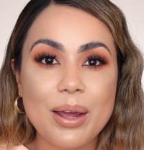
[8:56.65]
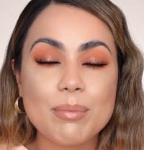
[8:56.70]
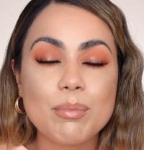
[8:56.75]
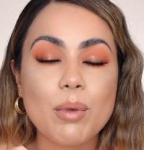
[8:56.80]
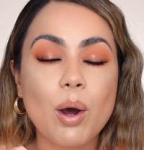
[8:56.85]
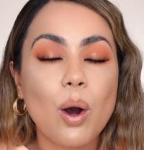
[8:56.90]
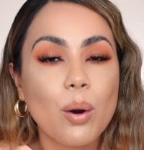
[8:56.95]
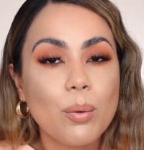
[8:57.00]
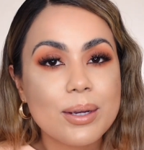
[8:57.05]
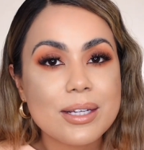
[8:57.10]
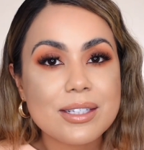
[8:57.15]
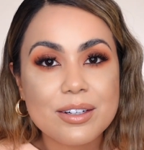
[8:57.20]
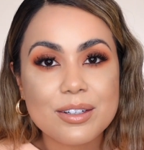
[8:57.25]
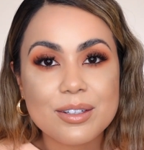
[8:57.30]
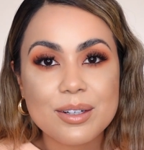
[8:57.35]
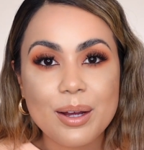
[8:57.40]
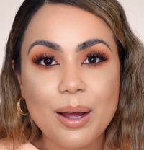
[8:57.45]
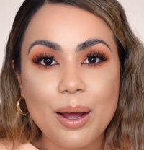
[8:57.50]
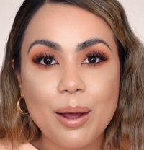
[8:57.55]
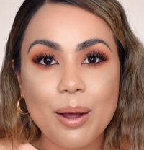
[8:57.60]
I'm always here
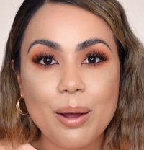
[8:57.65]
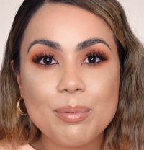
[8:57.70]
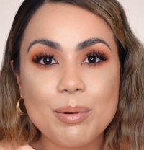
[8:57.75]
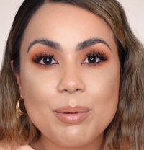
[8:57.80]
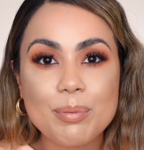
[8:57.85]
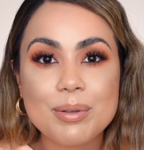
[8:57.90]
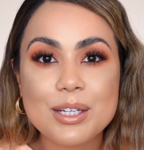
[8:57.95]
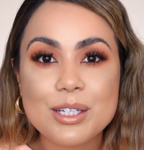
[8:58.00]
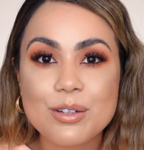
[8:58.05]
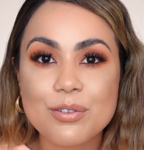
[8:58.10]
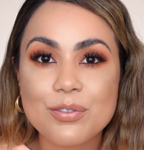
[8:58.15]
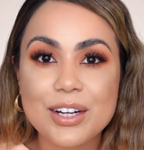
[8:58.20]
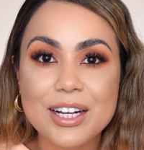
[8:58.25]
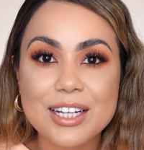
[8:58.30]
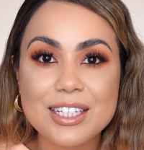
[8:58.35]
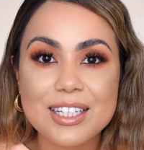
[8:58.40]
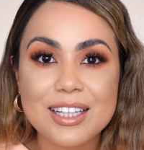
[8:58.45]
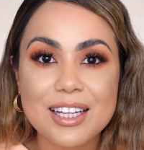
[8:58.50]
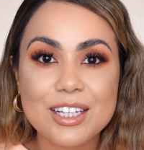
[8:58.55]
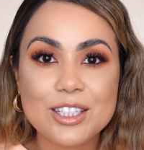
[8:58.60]
to help. But please don't
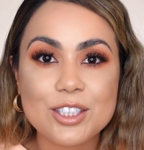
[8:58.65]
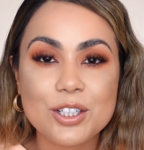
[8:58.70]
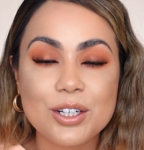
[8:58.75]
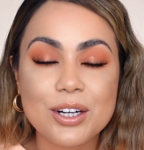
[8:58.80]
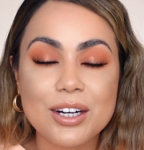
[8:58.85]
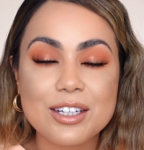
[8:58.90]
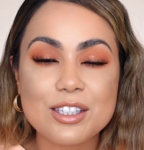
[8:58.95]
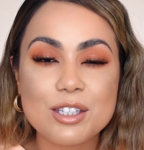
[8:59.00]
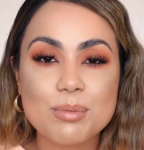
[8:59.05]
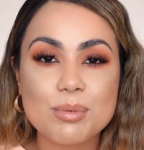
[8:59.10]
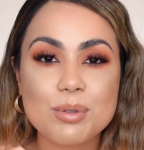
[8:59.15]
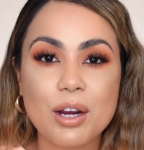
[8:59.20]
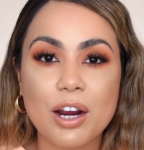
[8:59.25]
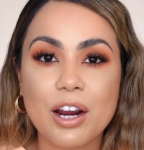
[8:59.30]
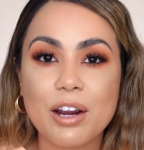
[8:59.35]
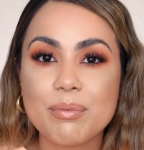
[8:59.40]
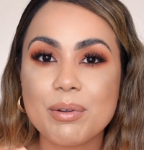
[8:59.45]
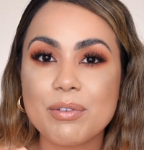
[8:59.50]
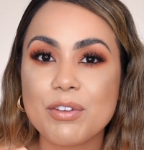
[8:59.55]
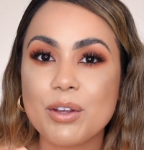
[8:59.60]
forget to like, share, and
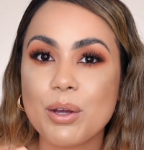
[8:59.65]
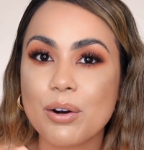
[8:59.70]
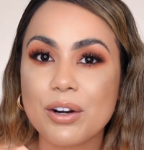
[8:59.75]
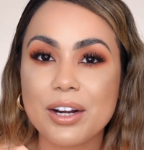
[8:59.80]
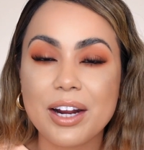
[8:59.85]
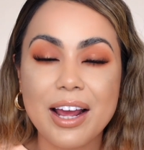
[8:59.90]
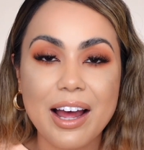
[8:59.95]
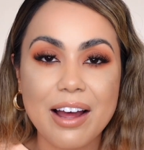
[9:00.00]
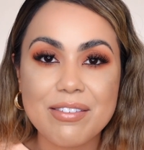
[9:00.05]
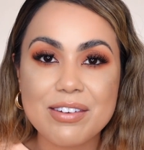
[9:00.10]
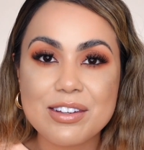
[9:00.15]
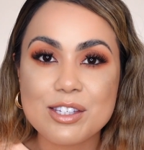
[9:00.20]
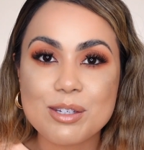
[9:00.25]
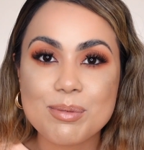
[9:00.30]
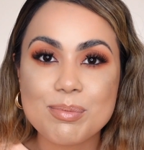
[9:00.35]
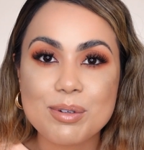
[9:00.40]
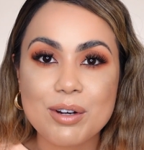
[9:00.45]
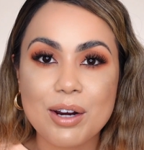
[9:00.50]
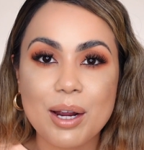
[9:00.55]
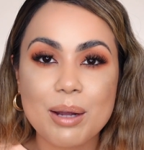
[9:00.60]
subscribe if you already haven't
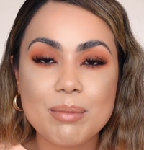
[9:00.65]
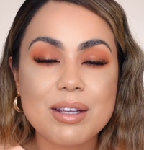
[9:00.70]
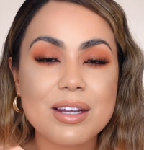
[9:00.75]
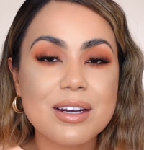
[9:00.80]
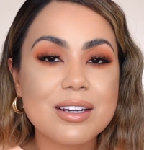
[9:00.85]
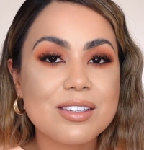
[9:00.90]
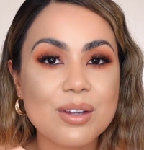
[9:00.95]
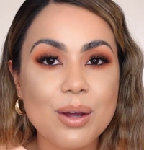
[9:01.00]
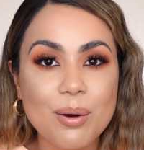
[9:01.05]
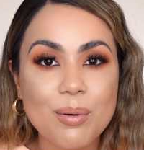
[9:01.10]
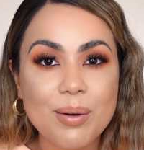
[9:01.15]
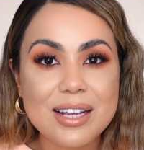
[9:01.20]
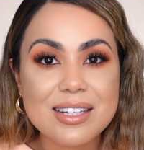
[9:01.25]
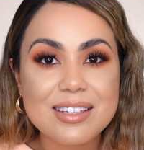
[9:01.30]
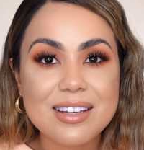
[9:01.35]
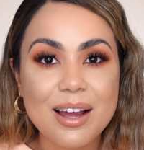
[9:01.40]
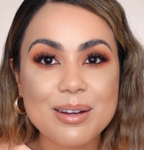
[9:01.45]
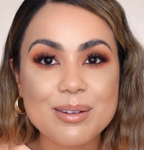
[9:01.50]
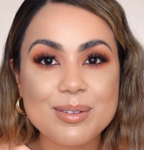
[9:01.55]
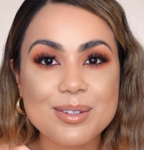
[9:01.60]
subscribed. And as always,
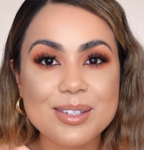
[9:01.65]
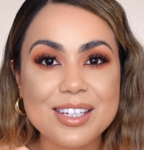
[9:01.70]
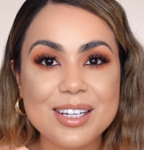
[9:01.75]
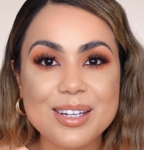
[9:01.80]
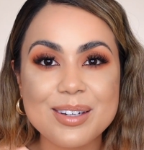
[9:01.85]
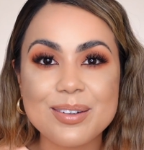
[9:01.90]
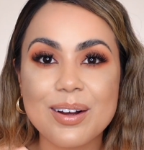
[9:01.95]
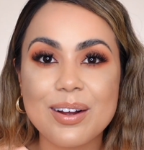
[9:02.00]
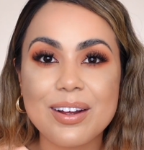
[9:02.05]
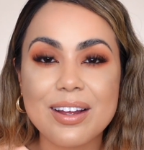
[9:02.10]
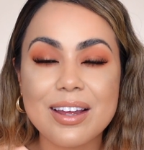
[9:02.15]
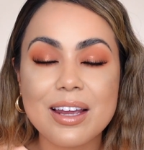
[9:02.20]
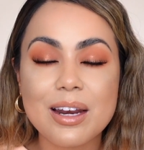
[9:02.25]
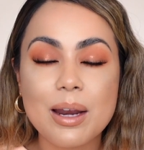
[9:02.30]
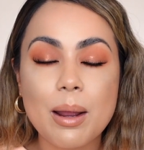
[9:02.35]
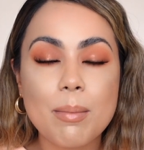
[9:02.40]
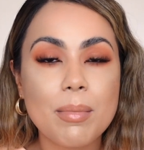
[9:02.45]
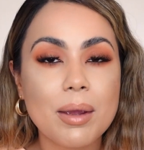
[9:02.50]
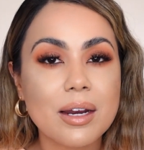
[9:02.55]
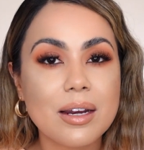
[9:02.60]
I will see you all in
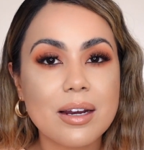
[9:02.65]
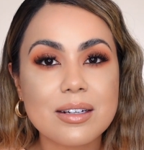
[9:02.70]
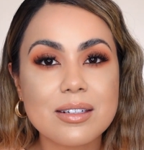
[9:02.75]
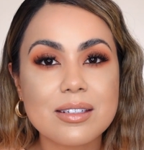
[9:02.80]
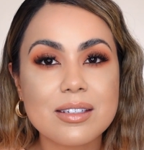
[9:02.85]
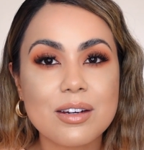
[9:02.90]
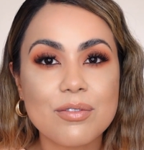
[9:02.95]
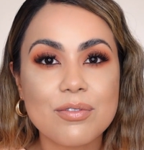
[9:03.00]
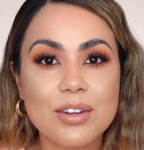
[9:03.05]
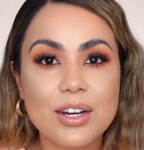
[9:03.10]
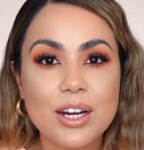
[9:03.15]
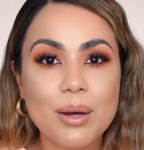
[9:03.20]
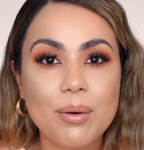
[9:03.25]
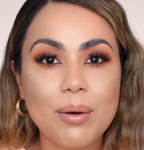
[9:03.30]
my next video.